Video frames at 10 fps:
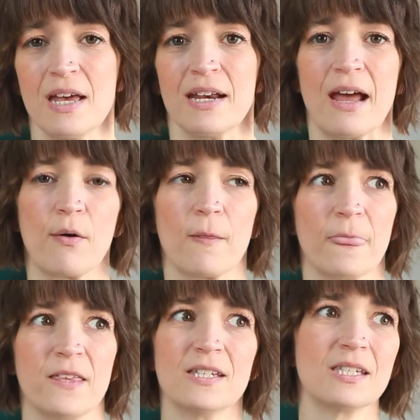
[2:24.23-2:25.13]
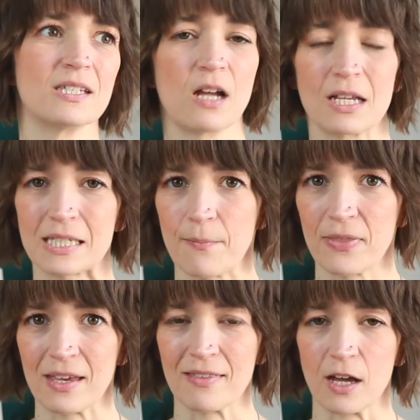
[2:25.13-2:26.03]
Now, this is not
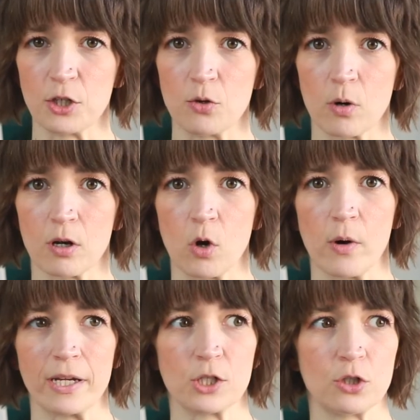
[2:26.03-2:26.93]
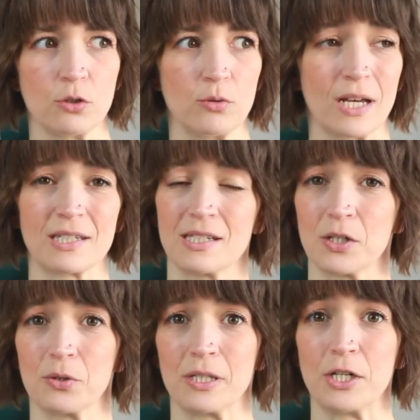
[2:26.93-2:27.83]
something that you are going to
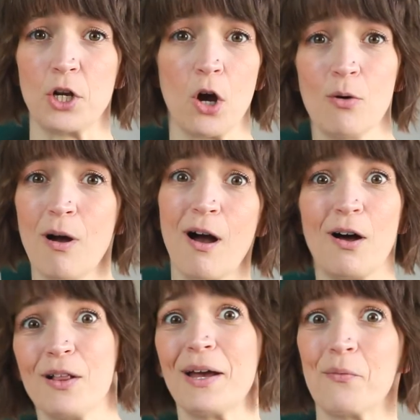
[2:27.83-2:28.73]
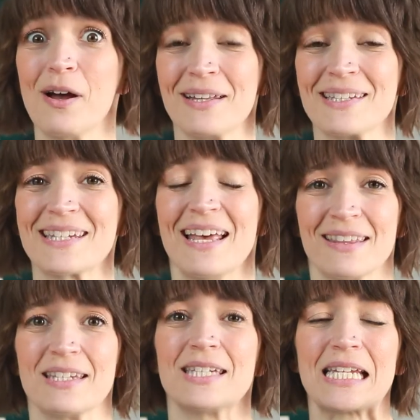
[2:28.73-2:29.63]
necessarily know all at once.
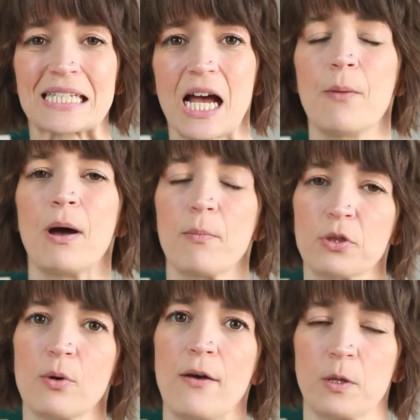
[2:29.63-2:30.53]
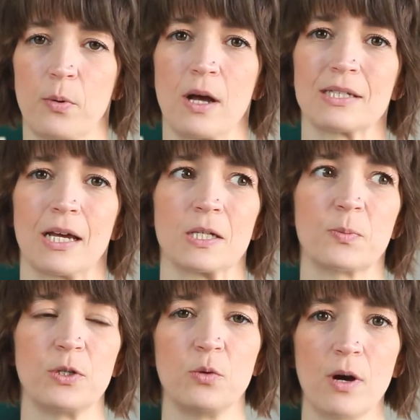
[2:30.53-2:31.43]
These things come up throughout the process,
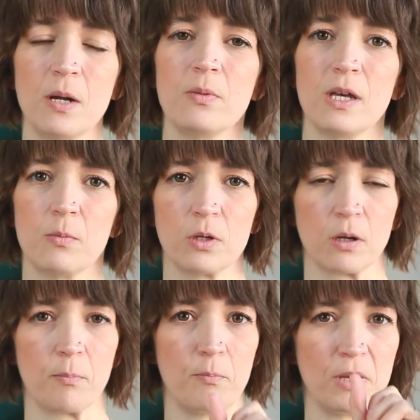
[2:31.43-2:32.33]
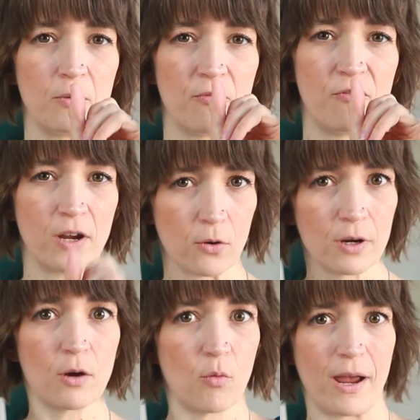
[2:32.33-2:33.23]
but you want to be able to be
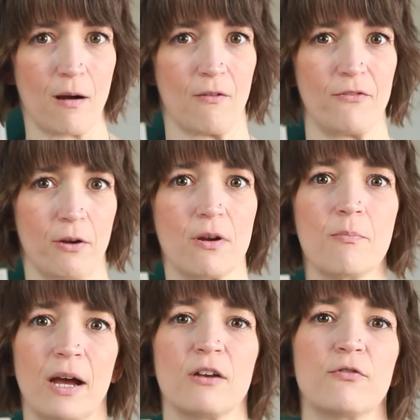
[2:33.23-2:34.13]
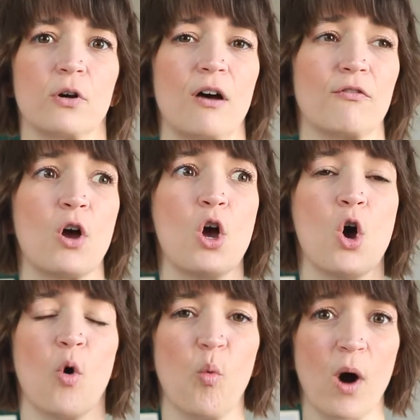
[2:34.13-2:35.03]
very aware, very mindful of
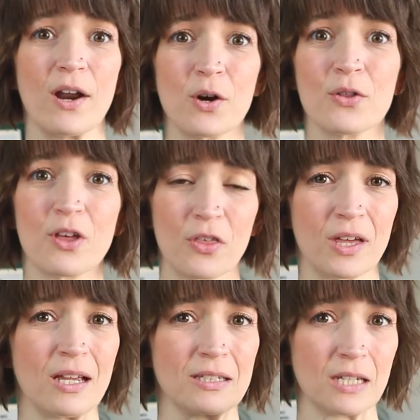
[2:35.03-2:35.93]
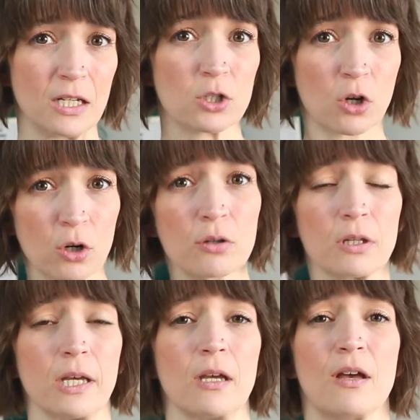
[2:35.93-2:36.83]
what are the things
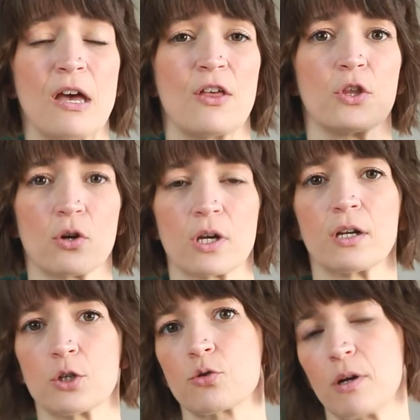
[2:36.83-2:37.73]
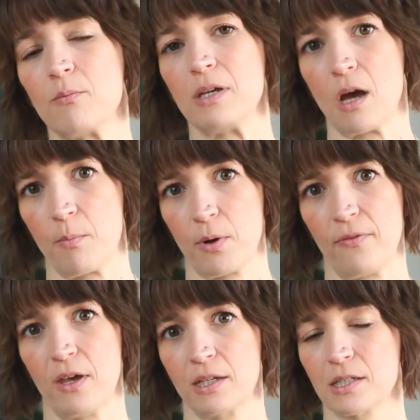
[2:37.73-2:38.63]
internally that are going to trip me up
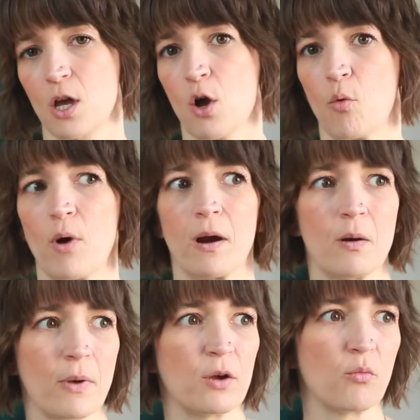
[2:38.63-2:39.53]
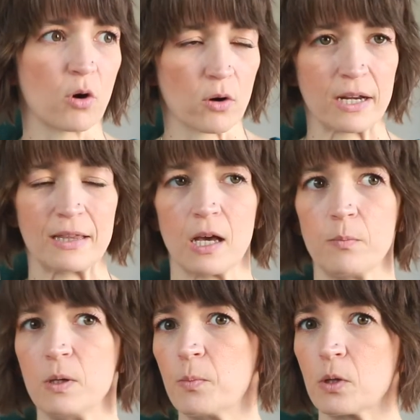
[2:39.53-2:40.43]
on this? Where am I worried that
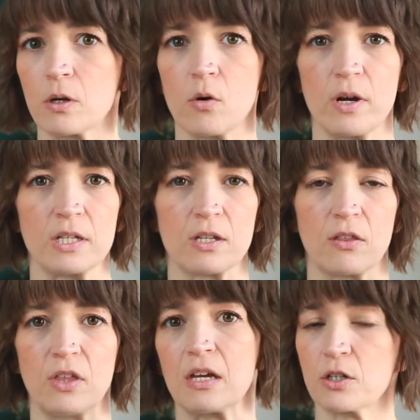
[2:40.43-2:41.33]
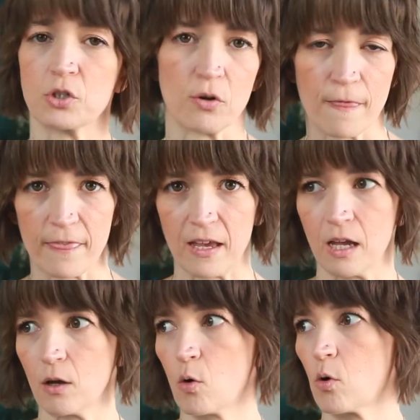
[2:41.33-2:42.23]
people are going to think a certain
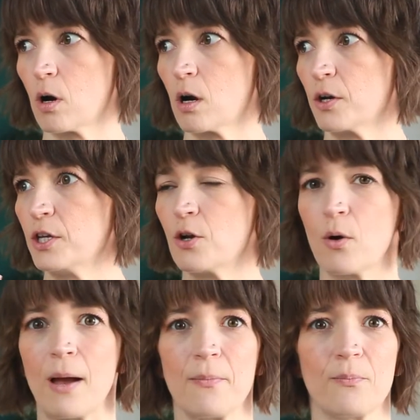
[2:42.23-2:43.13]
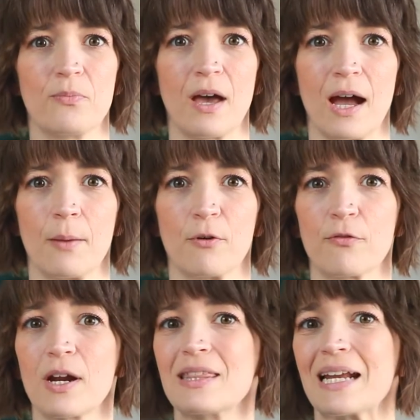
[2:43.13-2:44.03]
thing, or, I'm
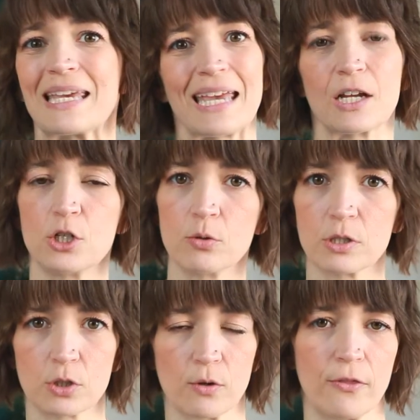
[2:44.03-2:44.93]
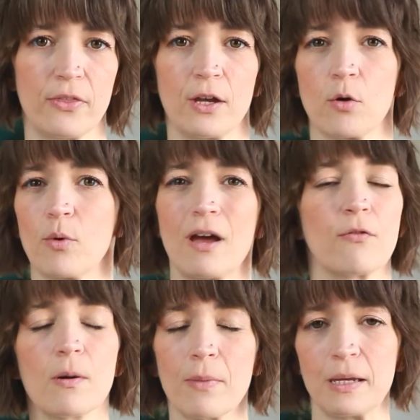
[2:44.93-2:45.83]
afraid that I can't do a certain thing, or
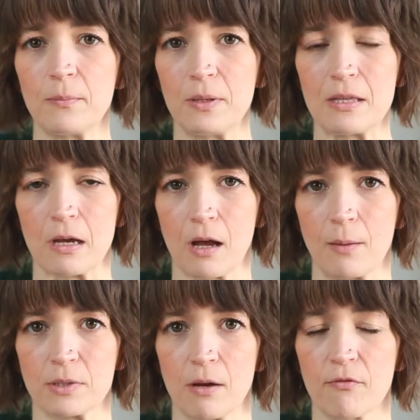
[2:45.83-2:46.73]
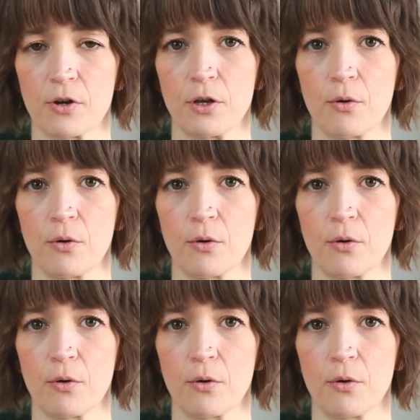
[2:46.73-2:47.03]
whatever it might be that comes up for you.